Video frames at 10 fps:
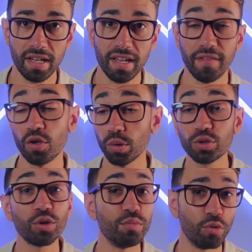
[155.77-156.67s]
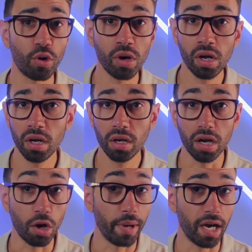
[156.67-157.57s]
If you want to learn more
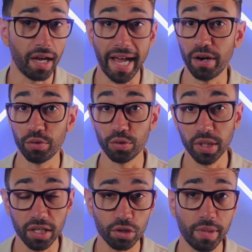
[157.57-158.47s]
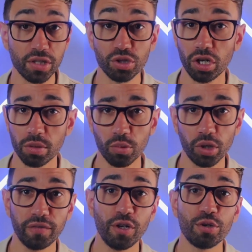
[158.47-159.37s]
about how you can automate your document
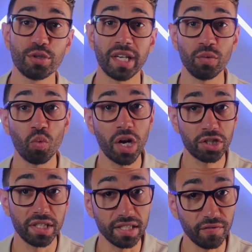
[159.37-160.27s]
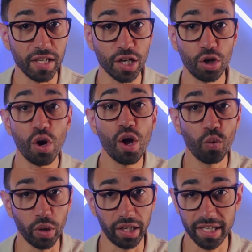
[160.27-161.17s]
workflows, you can watch this video
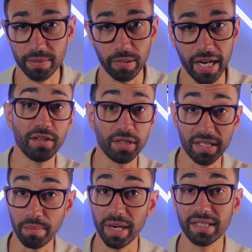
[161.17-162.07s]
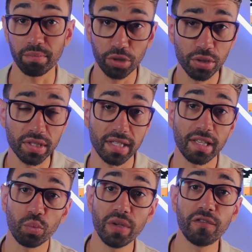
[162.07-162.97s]
where I explain the step-by-step process
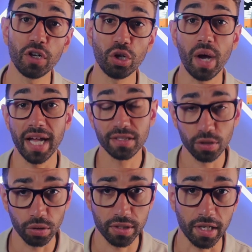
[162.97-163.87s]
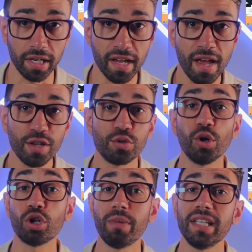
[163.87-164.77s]
that we follow at SoluSign to
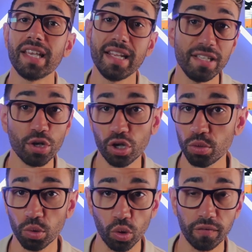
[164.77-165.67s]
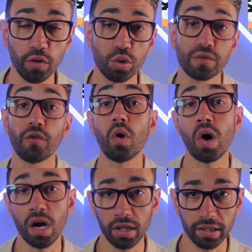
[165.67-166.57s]
automate any document workflows for
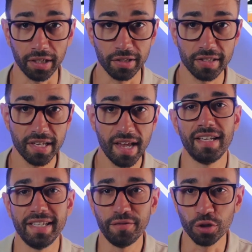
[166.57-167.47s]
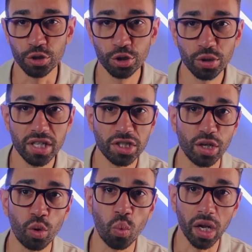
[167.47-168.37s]
our clients. And if you're new to this
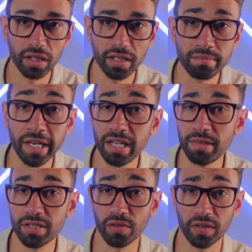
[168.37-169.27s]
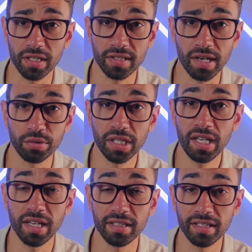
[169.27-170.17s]
channel, welcome. My name is Sofian
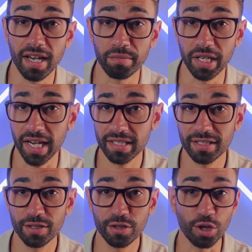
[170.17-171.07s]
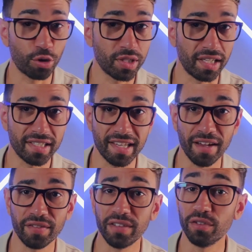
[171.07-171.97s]
Saudi and I'm an ex-DocuSign
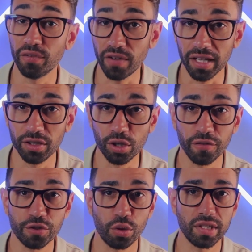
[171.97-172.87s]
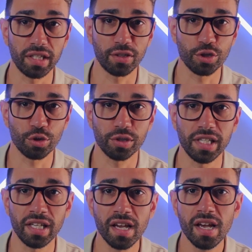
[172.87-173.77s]
staff and the founder of SoluSign
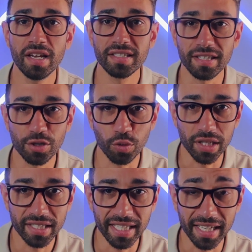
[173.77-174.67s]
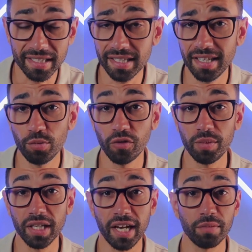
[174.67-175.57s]
Consulting. Since 2019, we've
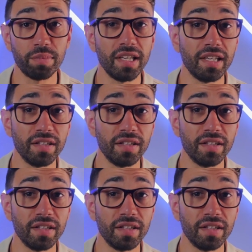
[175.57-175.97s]
been helping